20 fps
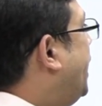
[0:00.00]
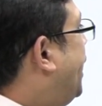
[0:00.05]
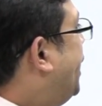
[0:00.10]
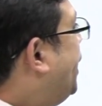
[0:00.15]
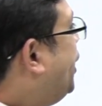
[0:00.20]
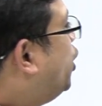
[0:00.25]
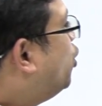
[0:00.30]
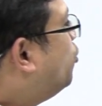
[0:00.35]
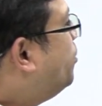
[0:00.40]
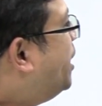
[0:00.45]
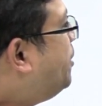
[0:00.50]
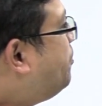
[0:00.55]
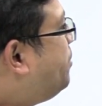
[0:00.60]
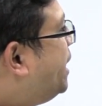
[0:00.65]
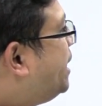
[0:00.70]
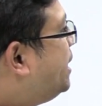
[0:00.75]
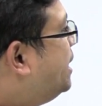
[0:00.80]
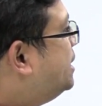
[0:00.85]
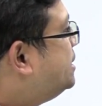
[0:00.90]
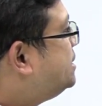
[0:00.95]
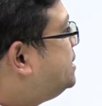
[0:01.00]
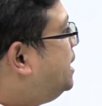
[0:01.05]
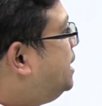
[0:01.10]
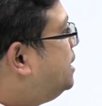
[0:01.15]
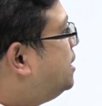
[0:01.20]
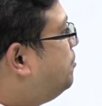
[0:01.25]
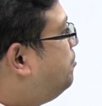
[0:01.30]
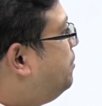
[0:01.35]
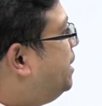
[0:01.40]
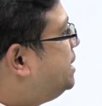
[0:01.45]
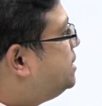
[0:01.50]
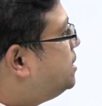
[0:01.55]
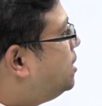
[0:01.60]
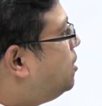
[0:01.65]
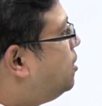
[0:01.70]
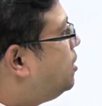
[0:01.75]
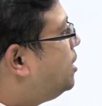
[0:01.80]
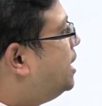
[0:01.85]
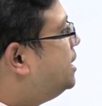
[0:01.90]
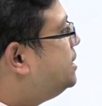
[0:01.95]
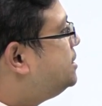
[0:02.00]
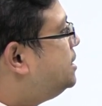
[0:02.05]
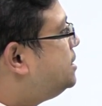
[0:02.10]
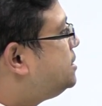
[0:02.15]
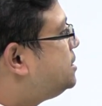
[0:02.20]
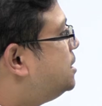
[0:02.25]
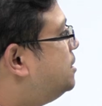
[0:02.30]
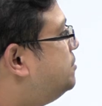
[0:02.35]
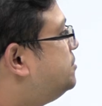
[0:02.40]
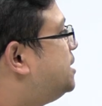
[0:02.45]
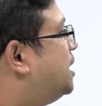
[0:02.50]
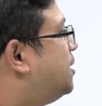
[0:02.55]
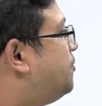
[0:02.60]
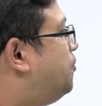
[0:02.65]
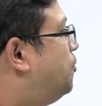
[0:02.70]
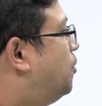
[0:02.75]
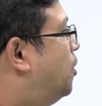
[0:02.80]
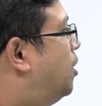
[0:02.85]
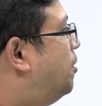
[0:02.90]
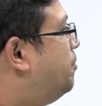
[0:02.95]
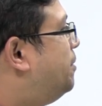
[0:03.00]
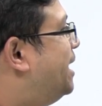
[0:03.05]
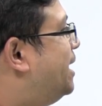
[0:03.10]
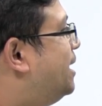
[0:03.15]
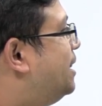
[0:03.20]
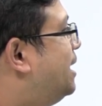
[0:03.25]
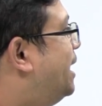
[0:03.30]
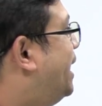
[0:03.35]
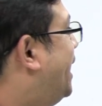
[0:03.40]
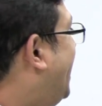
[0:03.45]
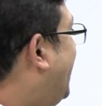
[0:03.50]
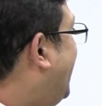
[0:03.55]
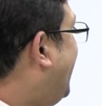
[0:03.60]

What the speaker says: In human pregnancy, the major organ systems are formed at the